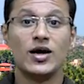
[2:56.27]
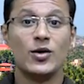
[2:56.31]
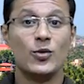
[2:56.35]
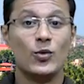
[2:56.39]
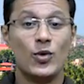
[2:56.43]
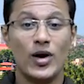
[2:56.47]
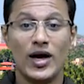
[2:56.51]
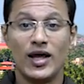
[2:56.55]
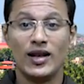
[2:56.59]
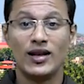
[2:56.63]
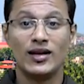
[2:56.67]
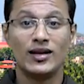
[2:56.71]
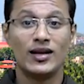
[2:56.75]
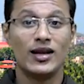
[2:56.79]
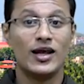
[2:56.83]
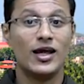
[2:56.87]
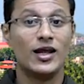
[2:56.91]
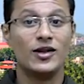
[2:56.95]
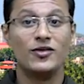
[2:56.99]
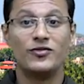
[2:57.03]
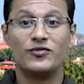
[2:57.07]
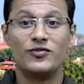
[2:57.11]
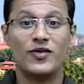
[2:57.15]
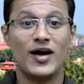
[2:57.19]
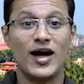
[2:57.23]
when
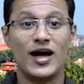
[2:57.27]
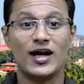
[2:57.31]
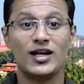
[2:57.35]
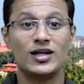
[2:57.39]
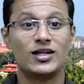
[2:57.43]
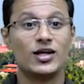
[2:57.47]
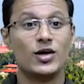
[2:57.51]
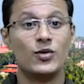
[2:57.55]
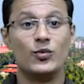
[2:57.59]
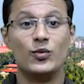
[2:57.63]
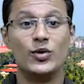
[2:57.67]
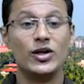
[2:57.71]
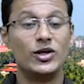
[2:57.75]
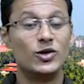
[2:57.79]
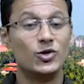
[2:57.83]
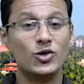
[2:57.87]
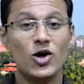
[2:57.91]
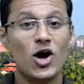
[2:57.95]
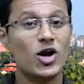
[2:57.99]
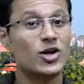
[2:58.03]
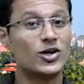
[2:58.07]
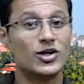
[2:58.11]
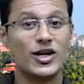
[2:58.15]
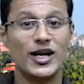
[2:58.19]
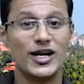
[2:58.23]
in fact we do
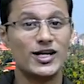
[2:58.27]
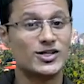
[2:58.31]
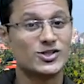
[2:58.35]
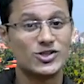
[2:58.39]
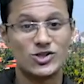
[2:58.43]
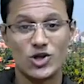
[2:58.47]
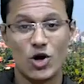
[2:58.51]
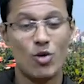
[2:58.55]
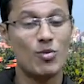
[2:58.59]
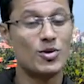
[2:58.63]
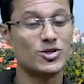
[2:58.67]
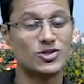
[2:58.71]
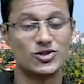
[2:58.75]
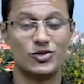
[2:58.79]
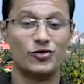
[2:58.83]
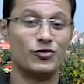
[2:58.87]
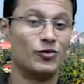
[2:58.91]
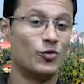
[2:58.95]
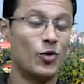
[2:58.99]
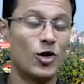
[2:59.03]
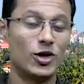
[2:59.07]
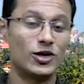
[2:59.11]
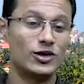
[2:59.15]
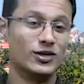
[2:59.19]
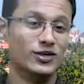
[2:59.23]
not need so much of
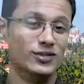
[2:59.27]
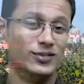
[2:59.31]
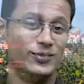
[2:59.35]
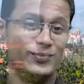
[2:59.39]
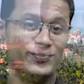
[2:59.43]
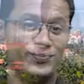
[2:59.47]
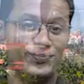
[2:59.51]
water.